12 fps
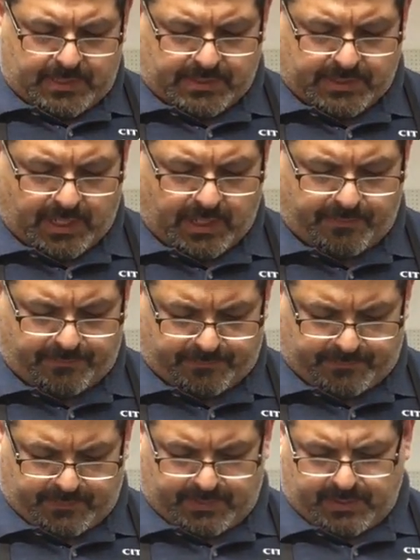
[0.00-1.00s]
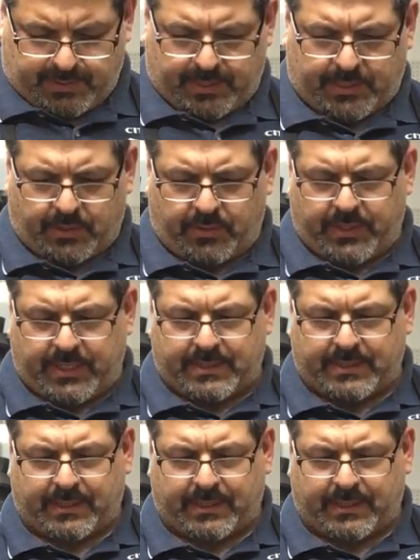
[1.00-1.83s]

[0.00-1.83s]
So I'm going to do this.